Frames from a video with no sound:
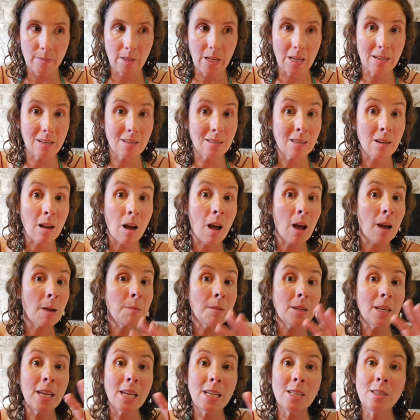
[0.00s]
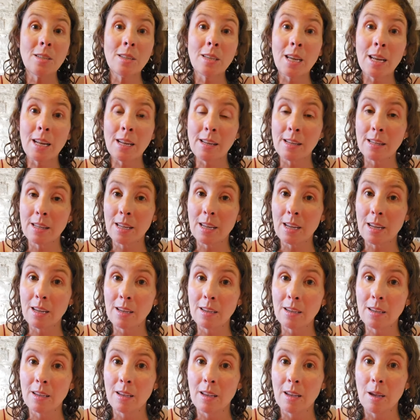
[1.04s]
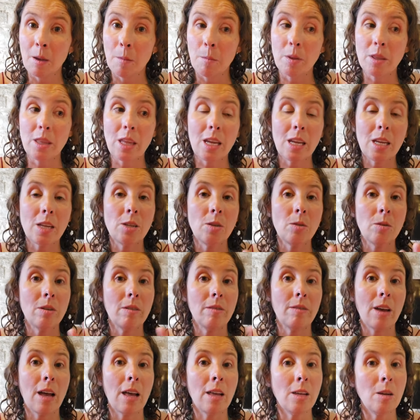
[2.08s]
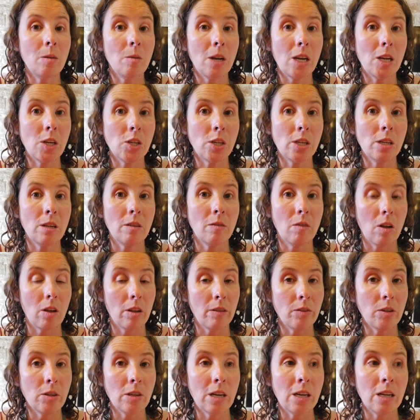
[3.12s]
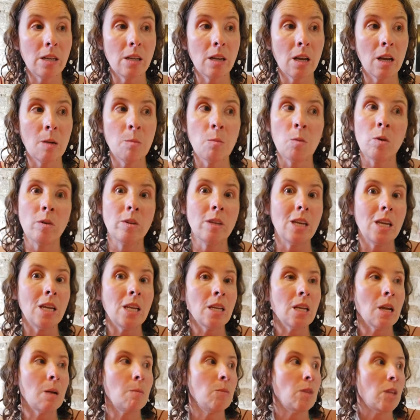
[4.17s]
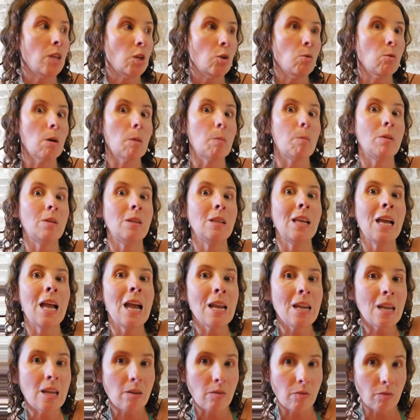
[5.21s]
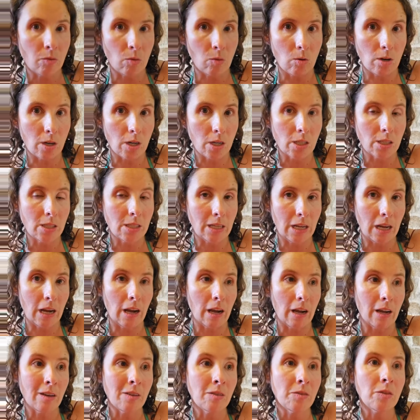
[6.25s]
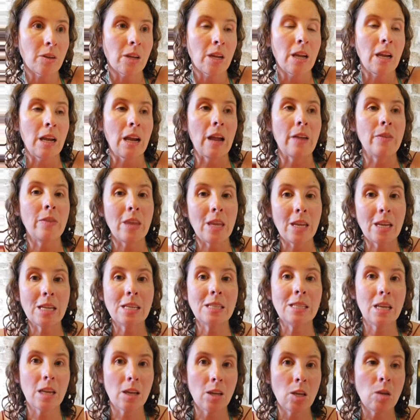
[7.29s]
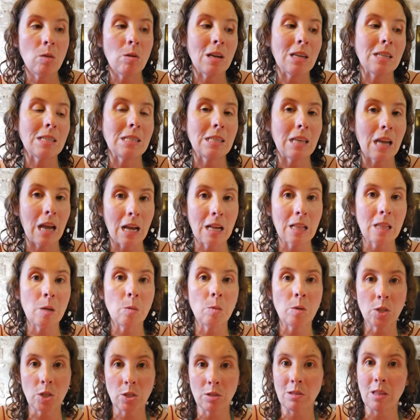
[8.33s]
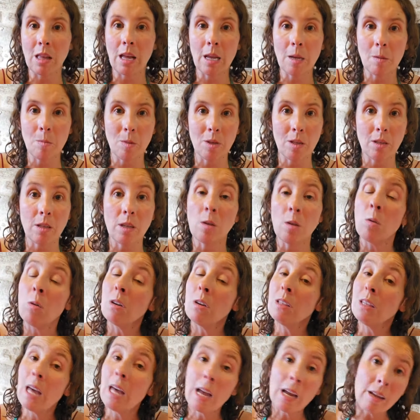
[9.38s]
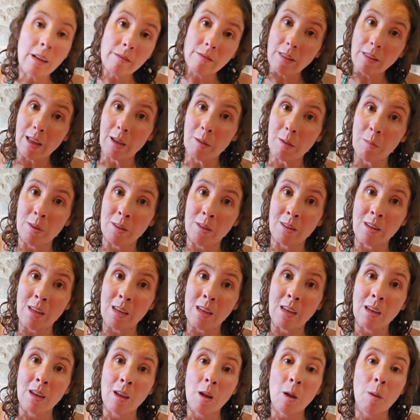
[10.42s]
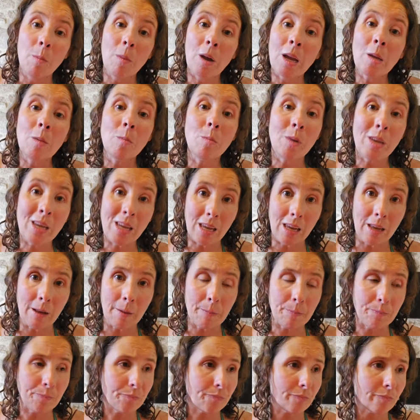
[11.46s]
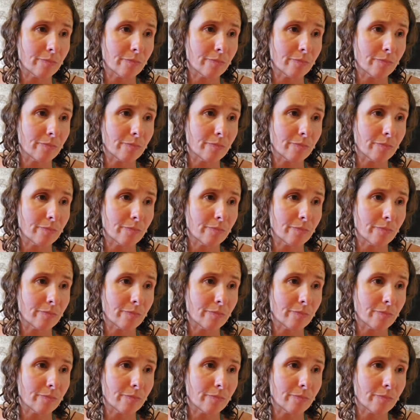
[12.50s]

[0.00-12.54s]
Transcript: That doesn't obligate you to anything, but they can do an evaluation of all of your income or the income that you are planning for to have, and they can tell you exactly what your liability or lack of liability might be.